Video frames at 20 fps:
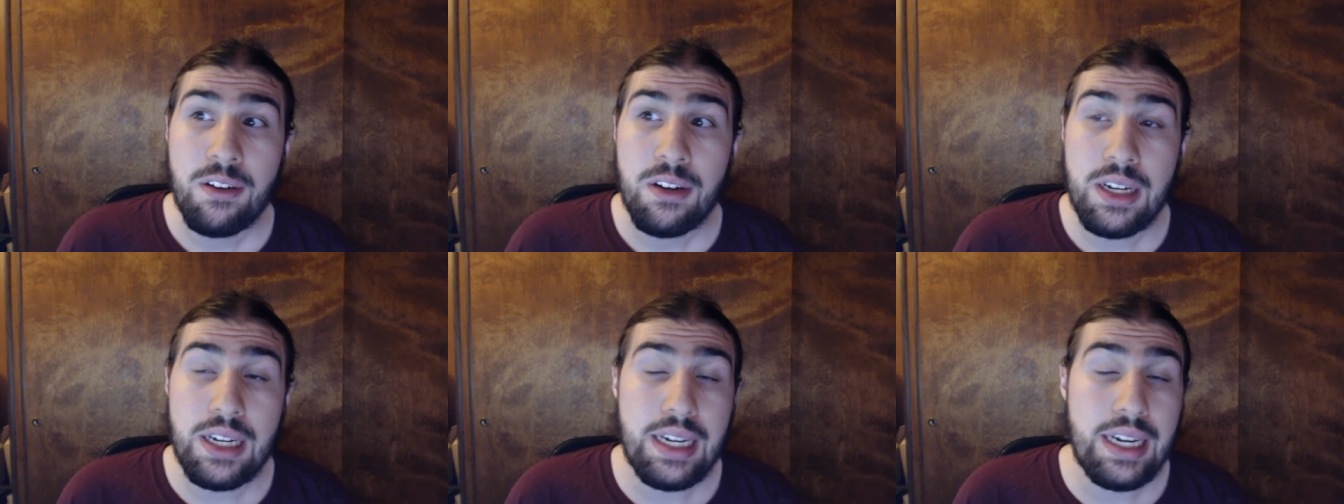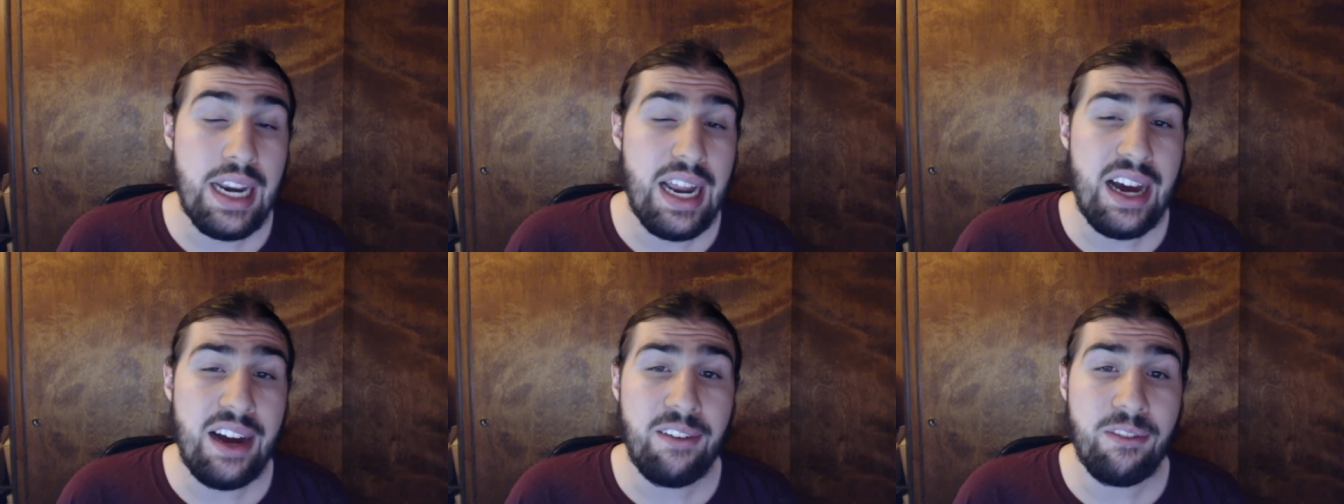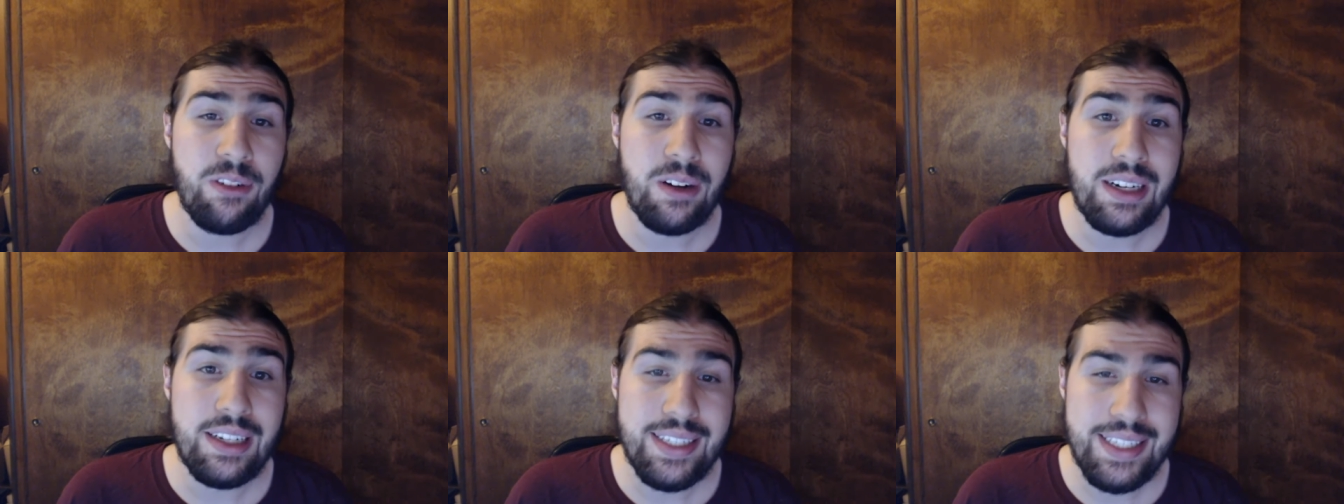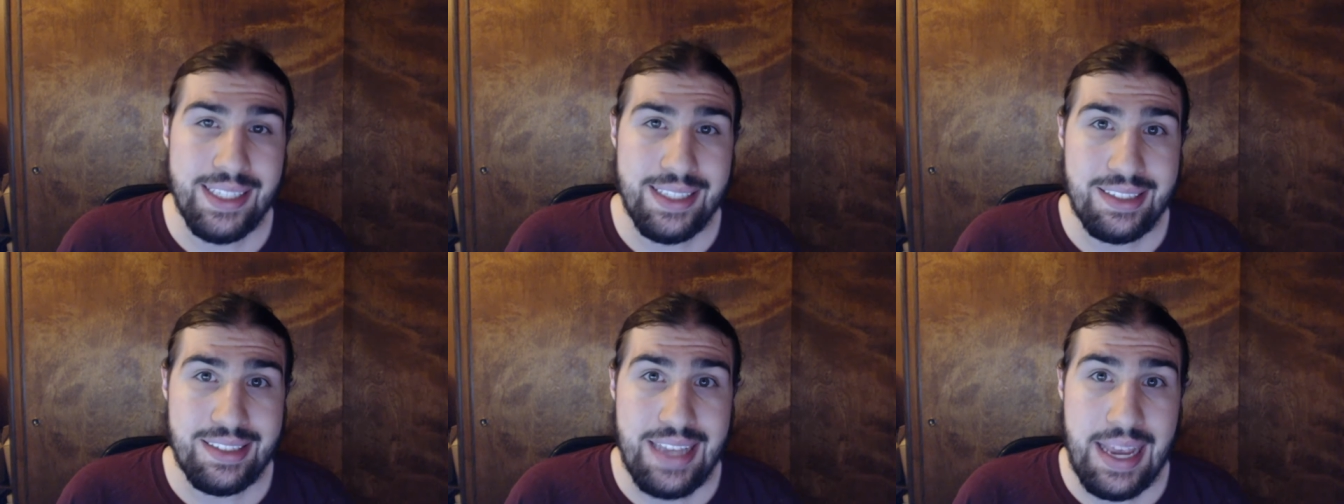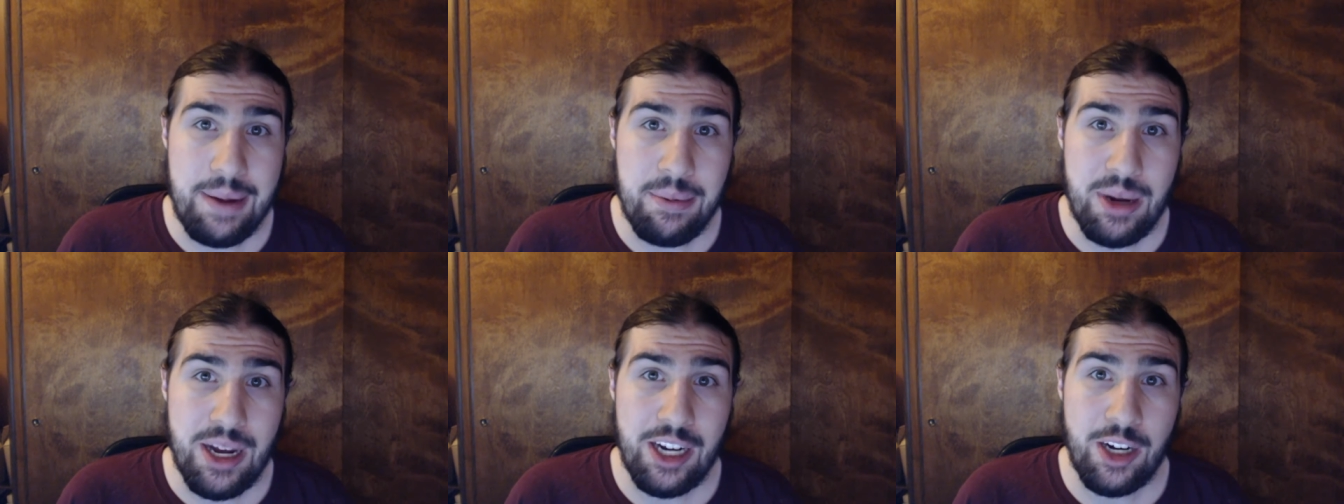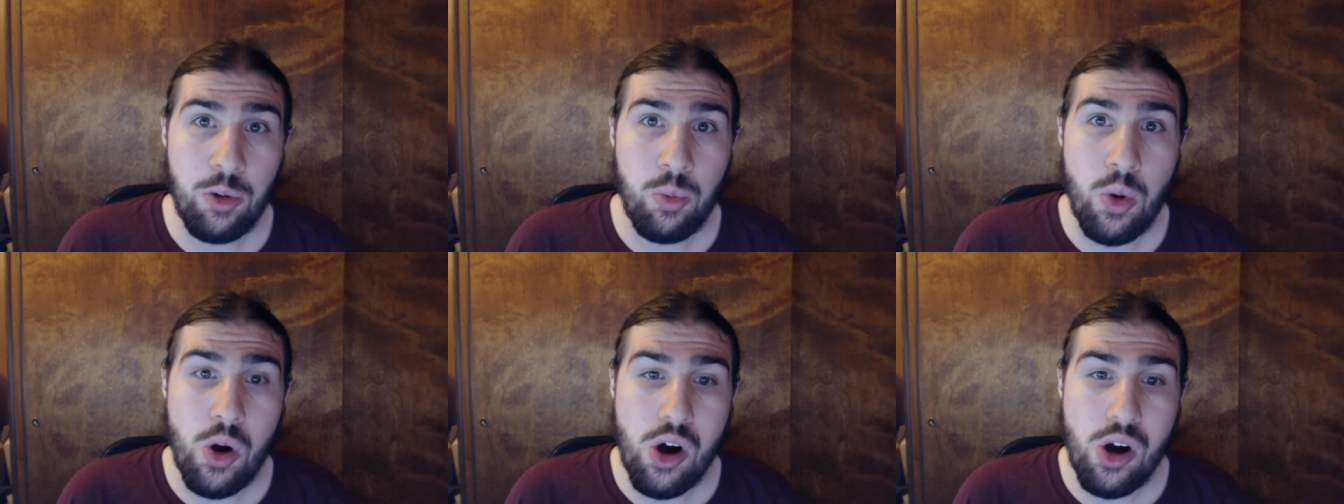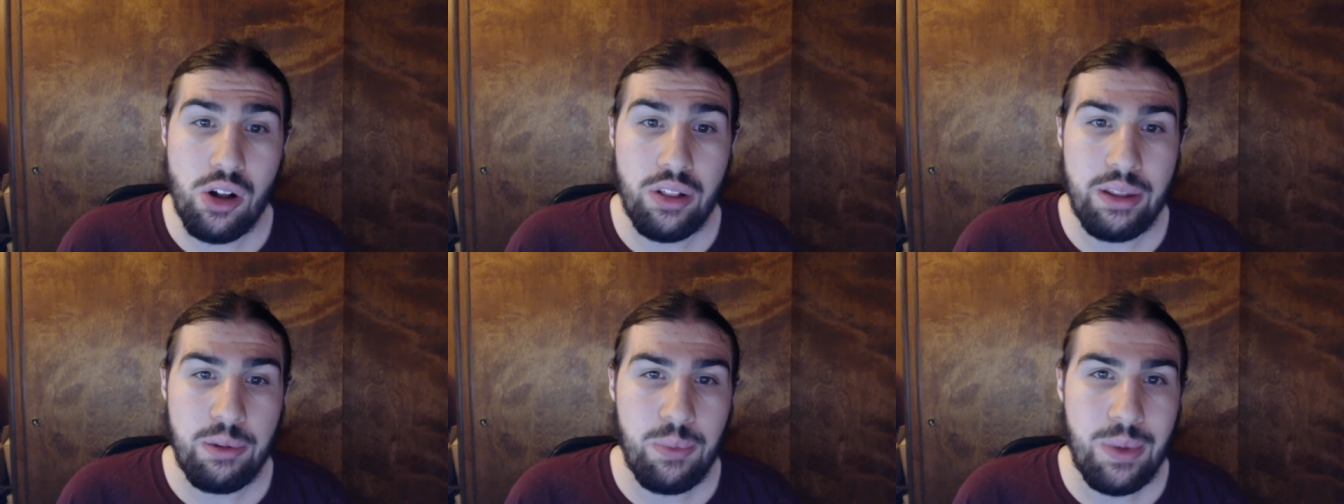not run into the same kind of wall